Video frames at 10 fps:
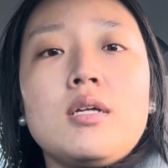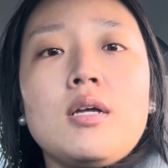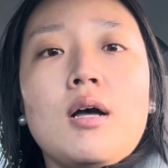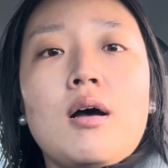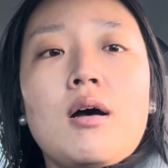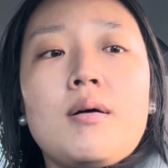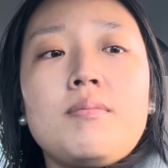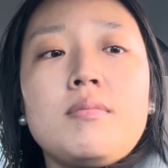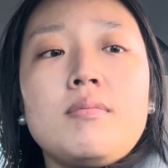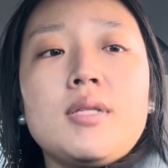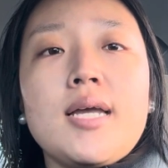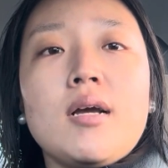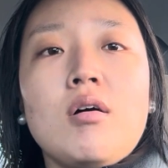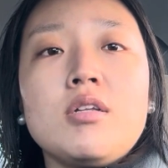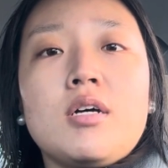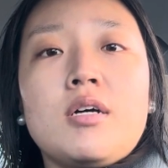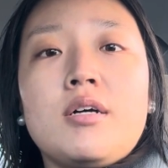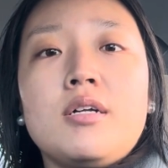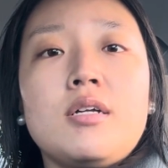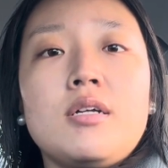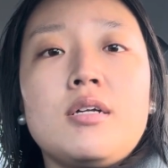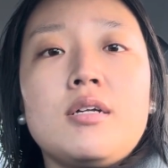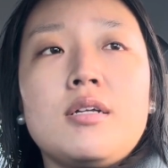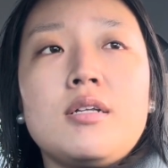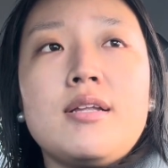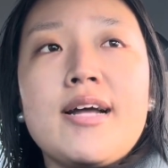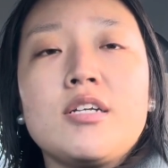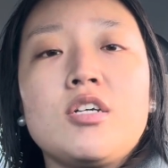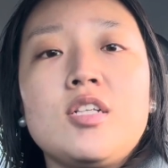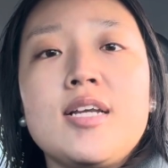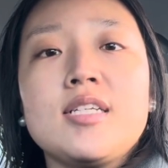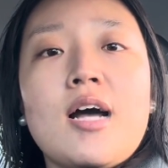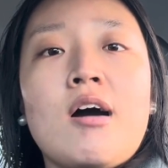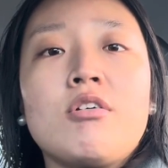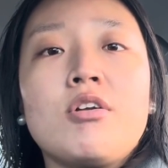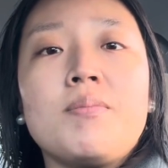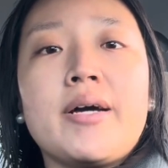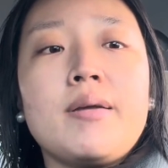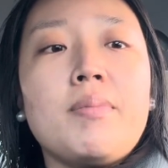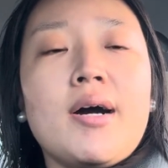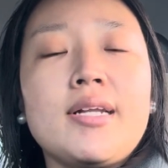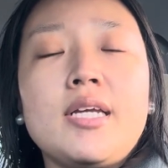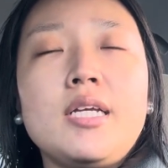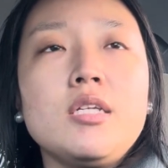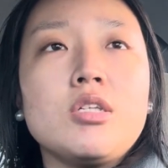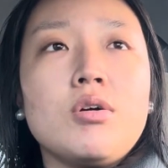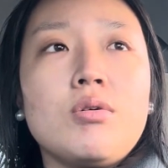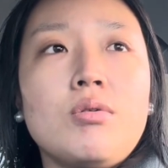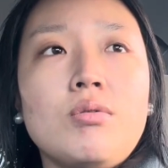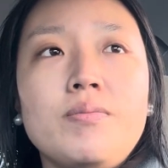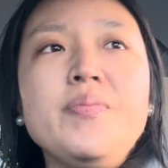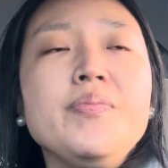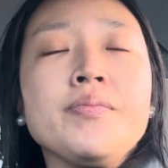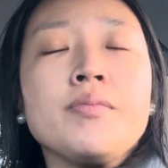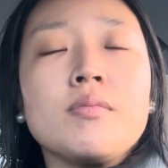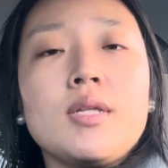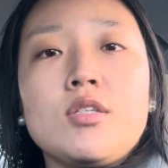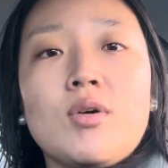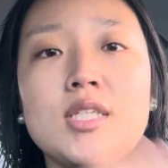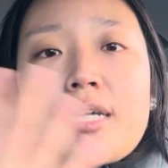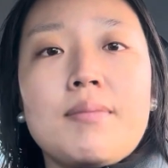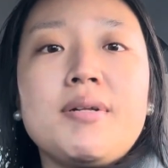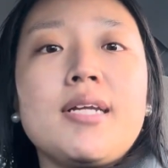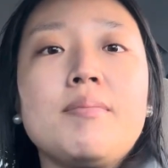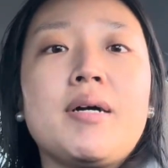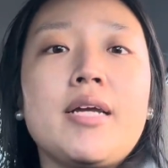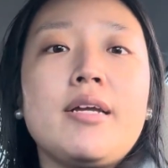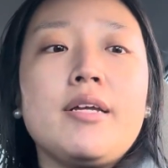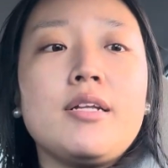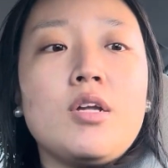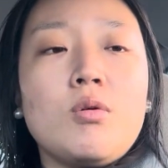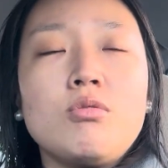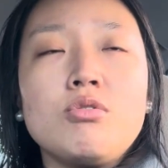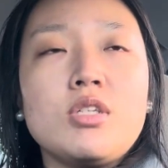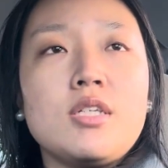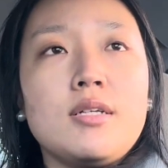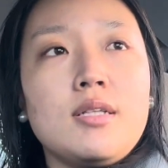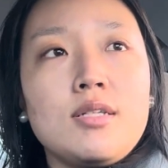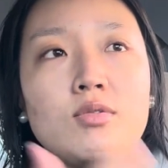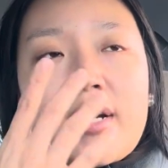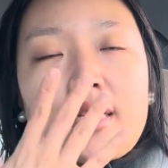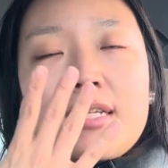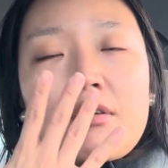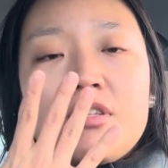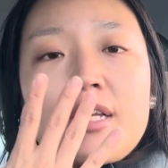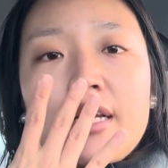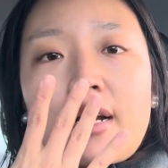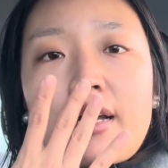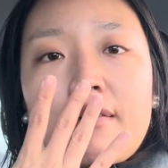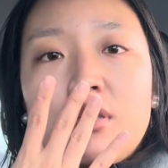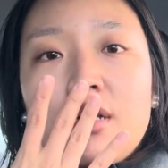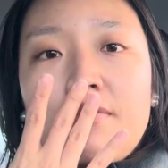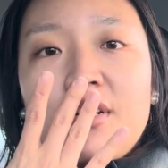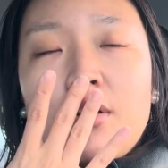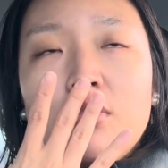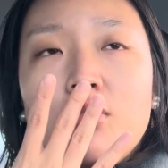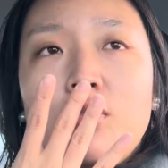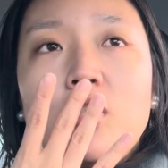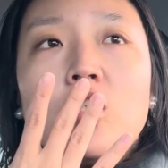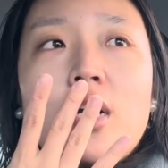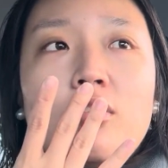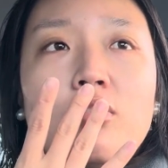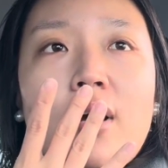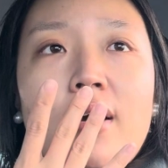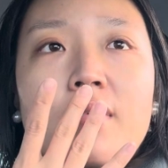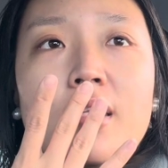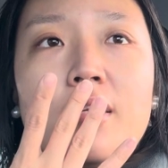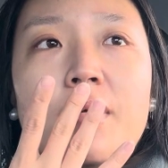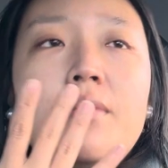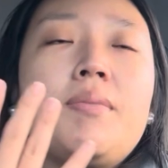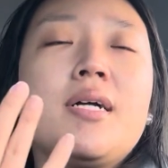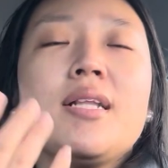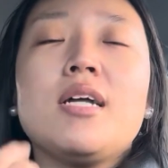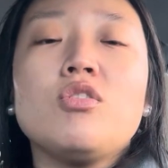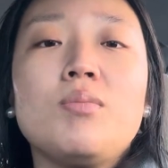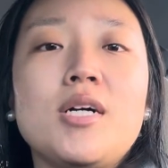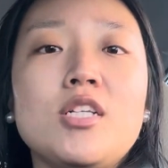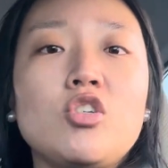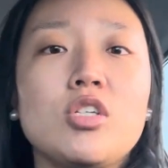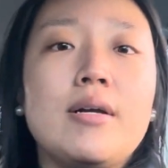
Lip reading: take all the not good things out of my body, so that's what's happening in my nose. That's why it sounds like I have stuffy nose, which I do have a little bit, but not so much.